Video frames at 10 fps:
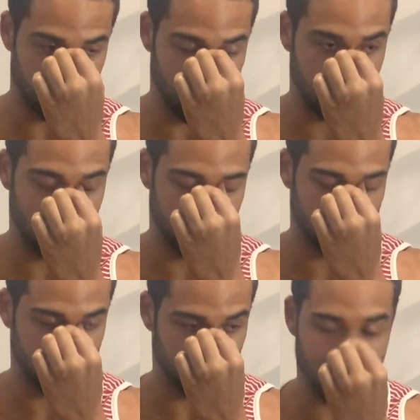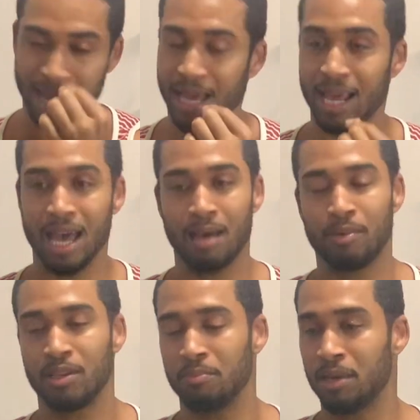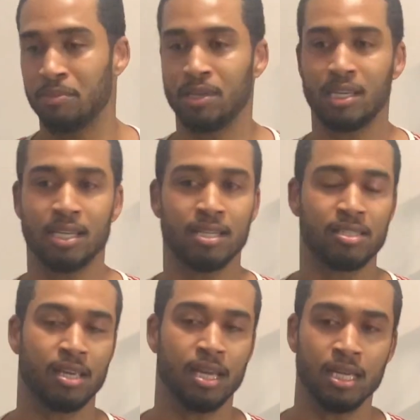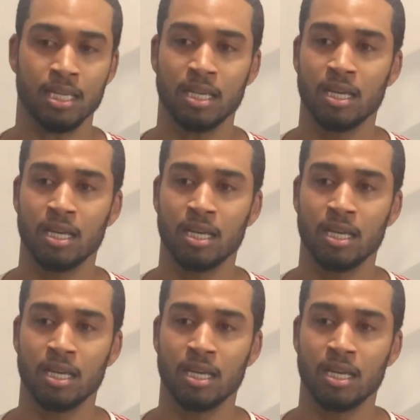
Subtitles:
Maybe it's a bad habit. Maybe it's a